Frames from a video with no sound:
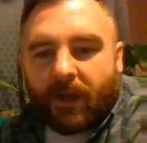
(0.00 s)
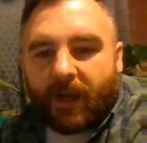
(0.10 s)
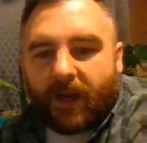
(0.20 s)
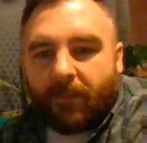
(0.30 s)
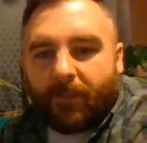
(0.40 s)

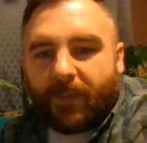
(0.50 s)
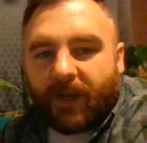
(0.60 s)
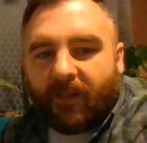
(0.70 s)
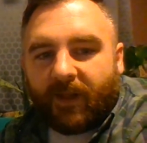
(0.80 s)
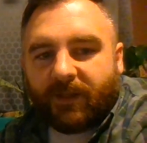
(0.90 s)

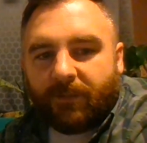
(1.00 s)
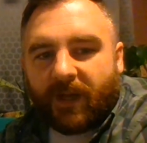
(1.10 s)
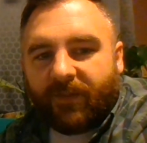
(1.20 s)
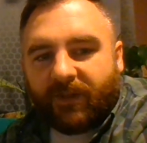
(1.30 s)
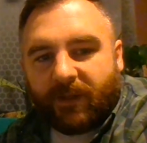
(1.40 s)
but I like them
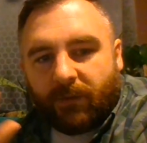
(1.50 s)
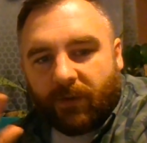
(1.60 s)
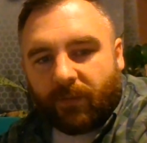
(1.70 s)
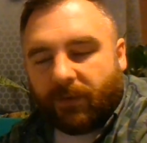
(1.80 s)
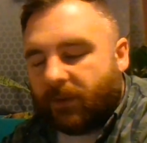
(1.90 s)
and I think they would
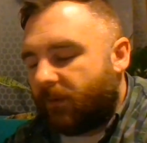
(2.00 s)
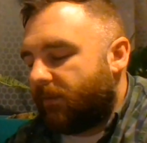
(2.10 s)
look really